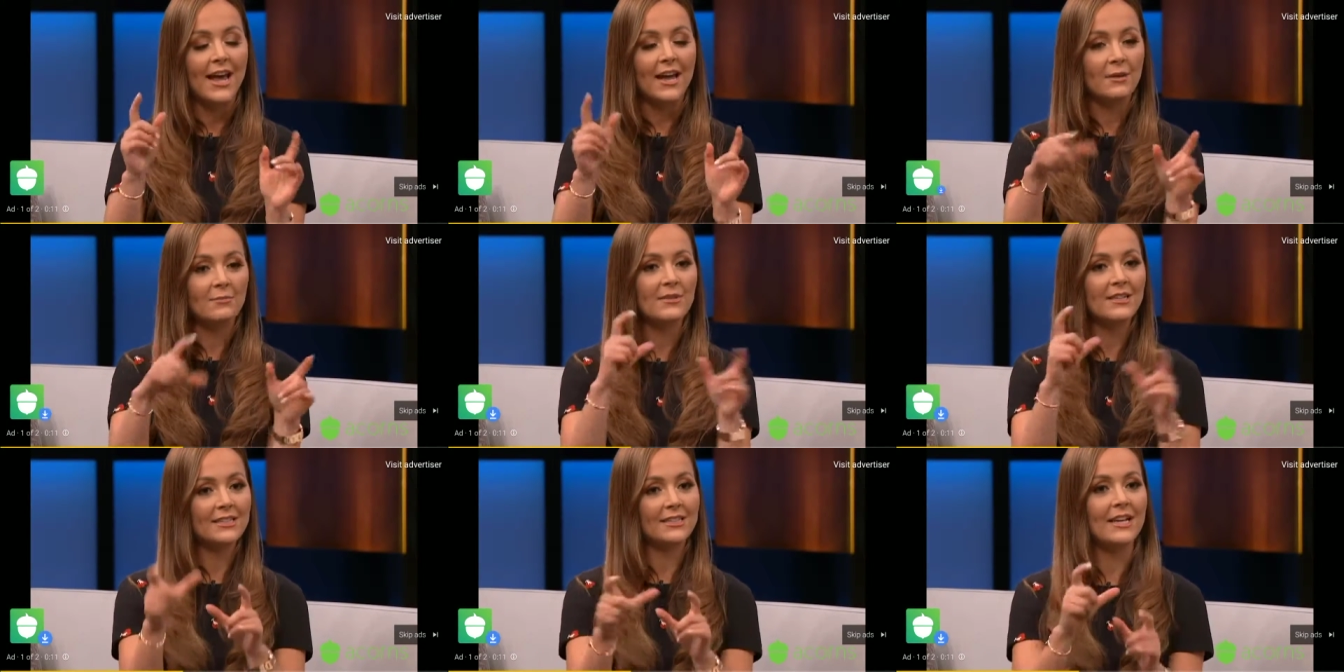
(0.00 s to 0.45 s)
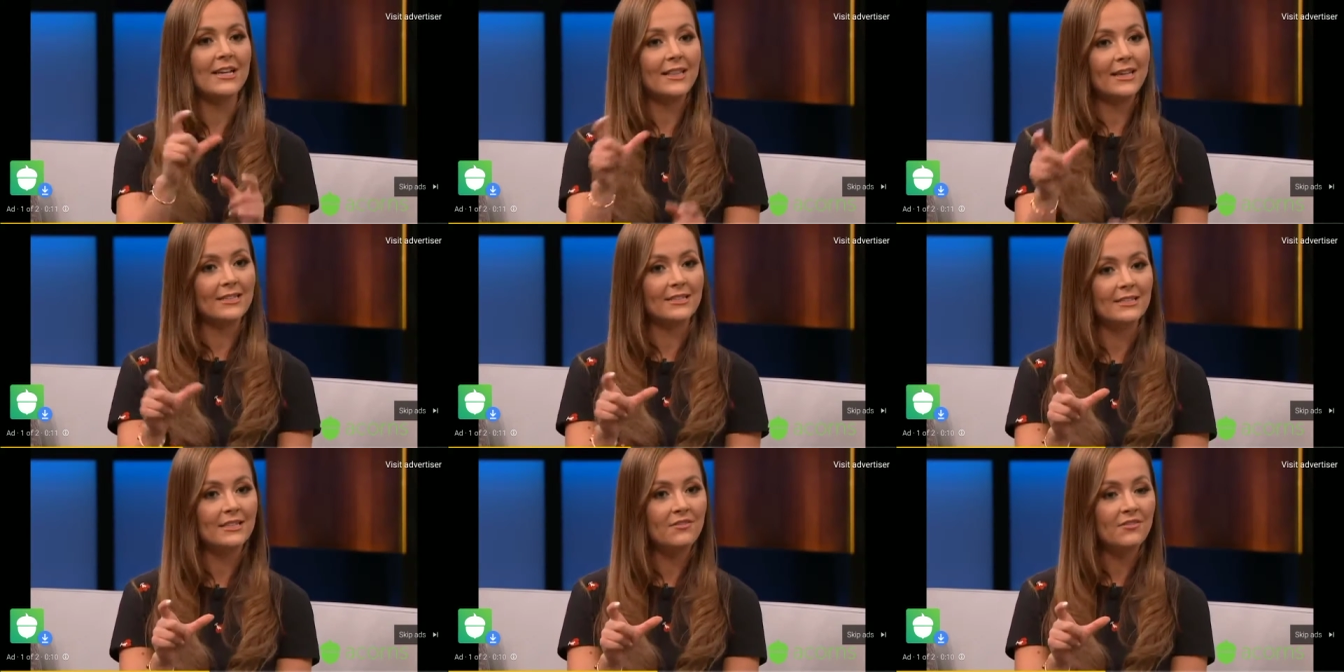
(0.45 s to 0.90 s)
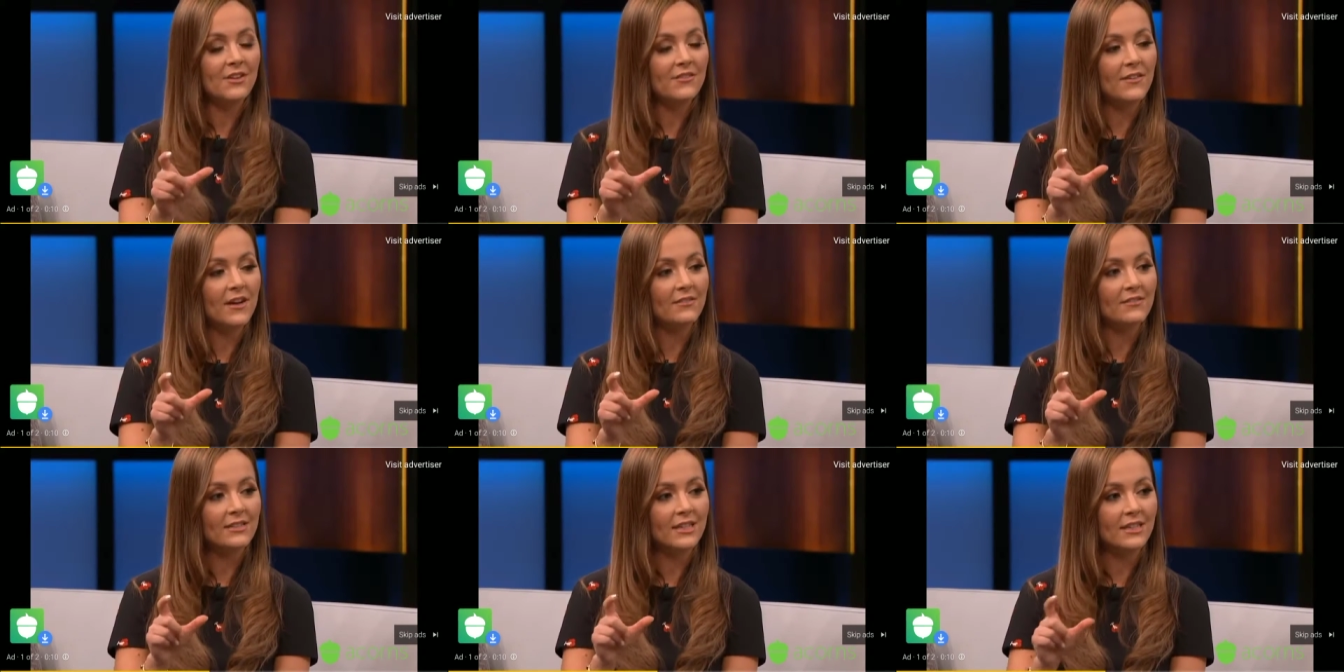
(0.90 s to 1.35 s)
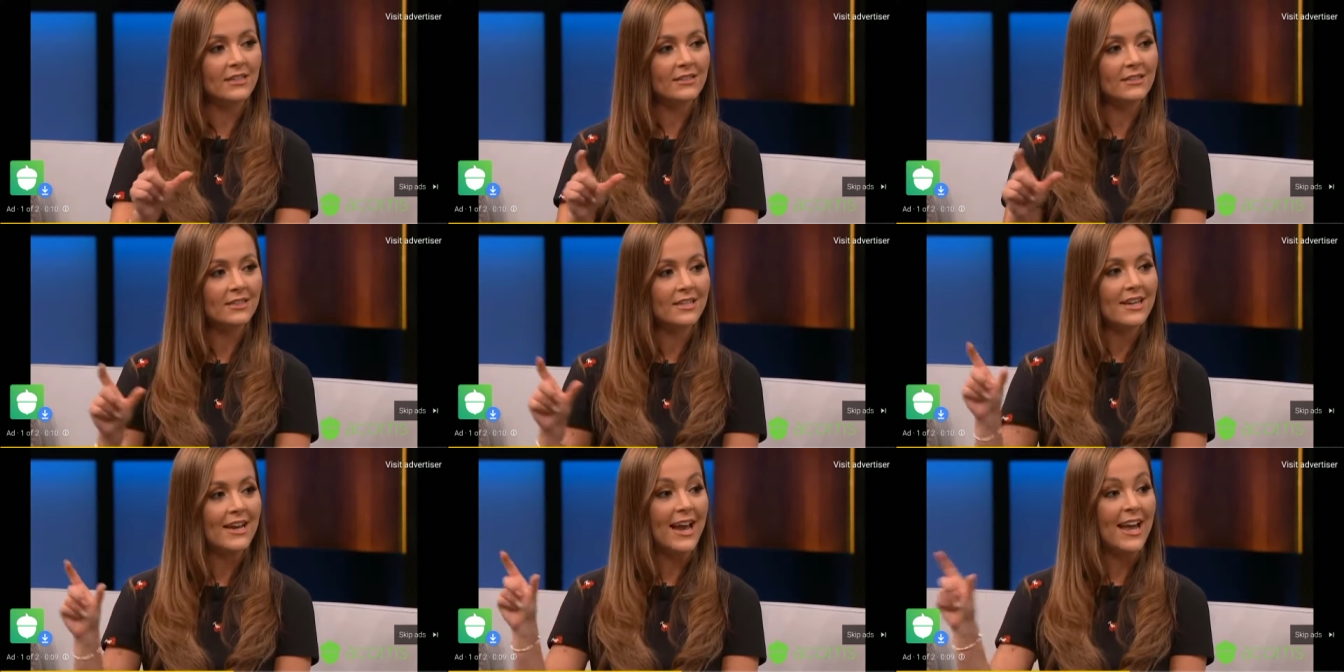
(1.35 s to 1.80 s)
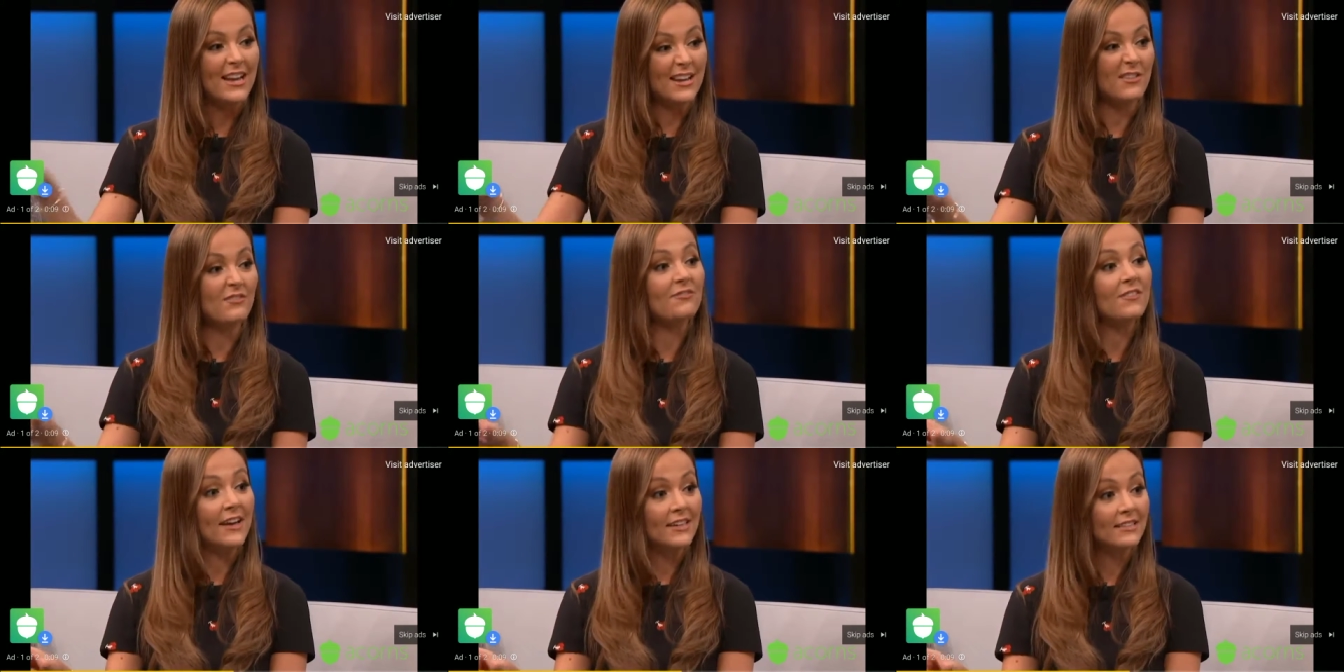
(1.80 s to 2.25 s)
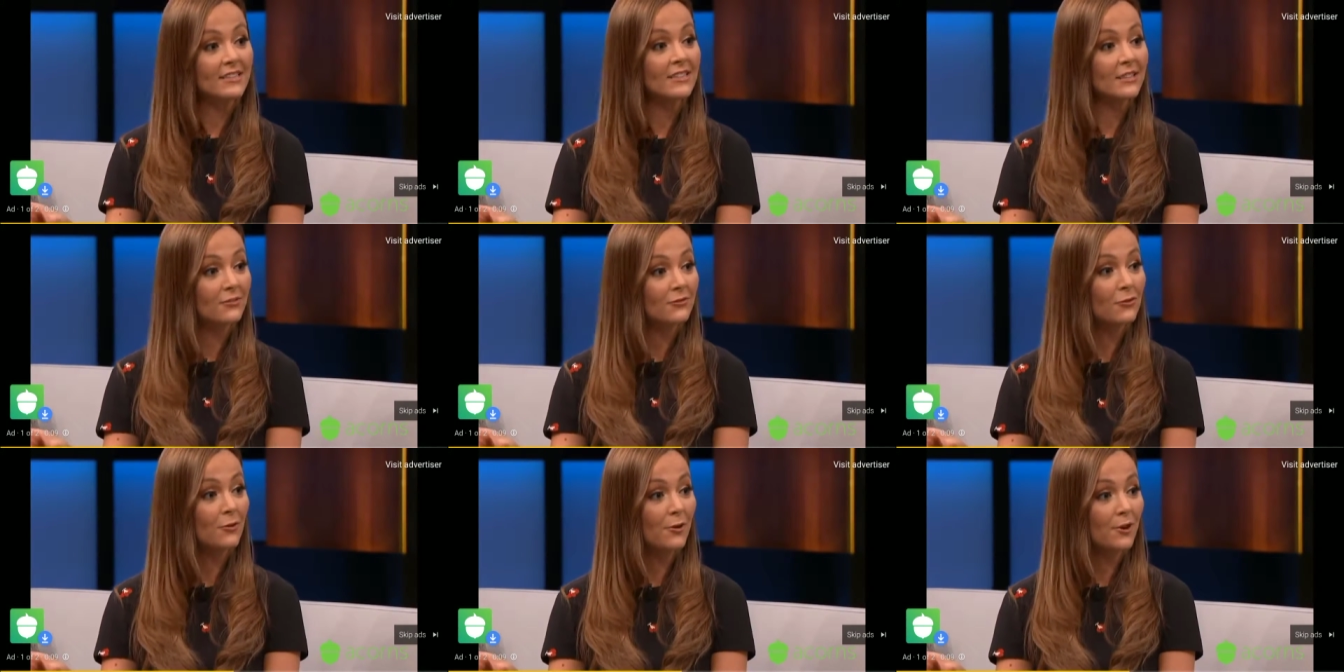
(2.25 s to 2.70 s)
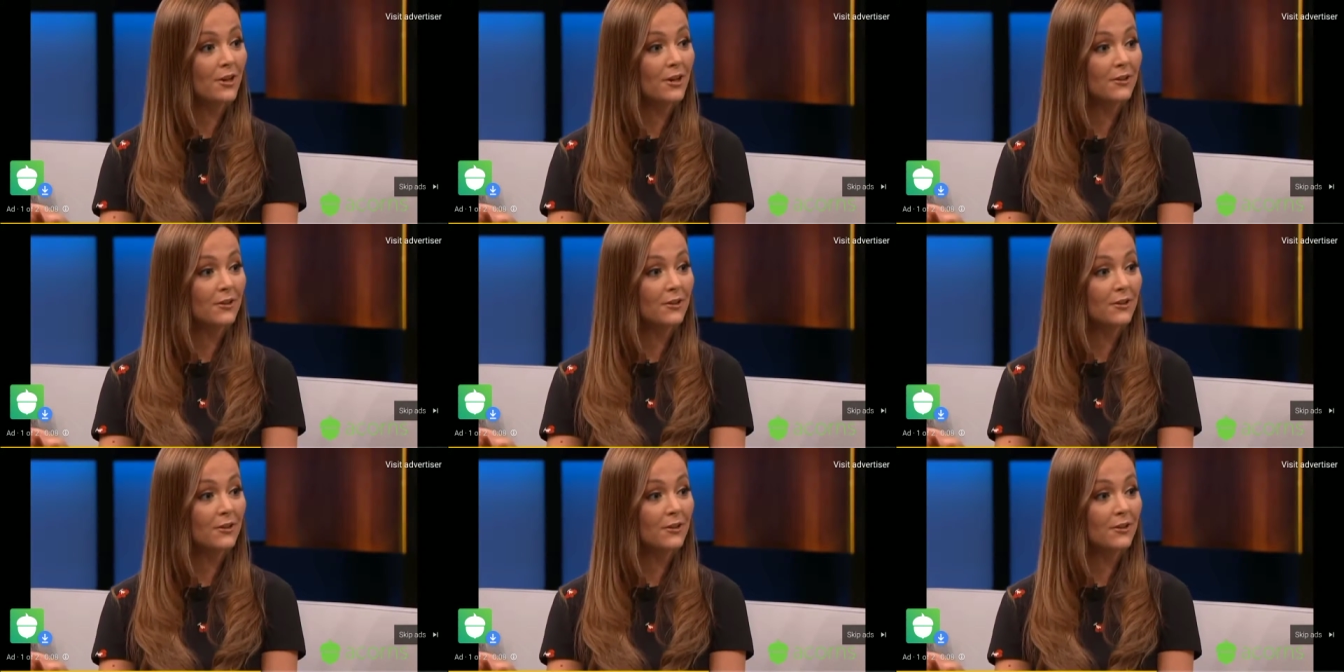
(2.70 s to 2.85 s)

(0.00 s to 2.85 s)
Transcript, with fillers: And I'm going to take that 75 cents and invest it for